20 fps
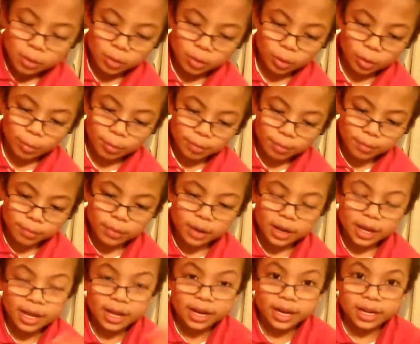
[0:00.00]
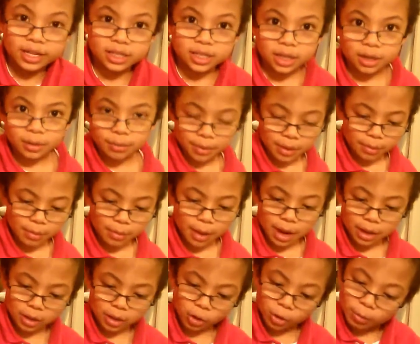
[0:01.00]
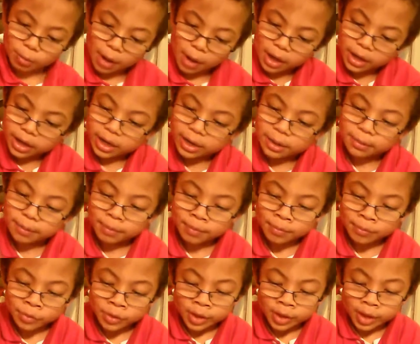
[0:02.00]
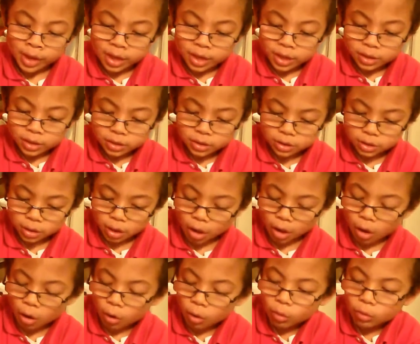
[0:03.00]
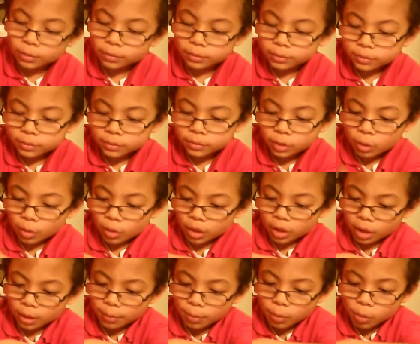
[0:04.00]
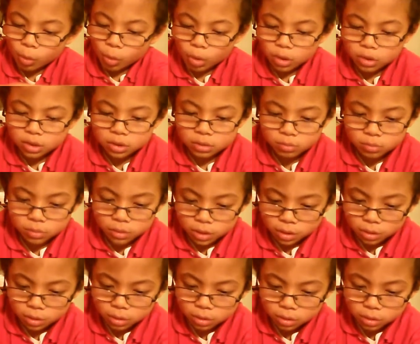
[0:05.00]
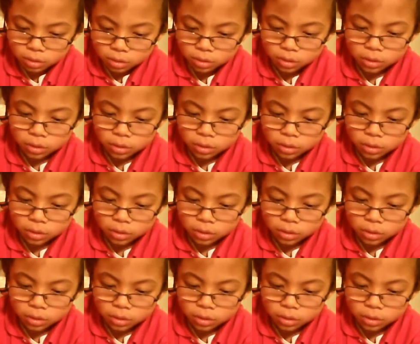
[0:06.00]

Well, and it's going to be my little buddy. So we're going to pour some milk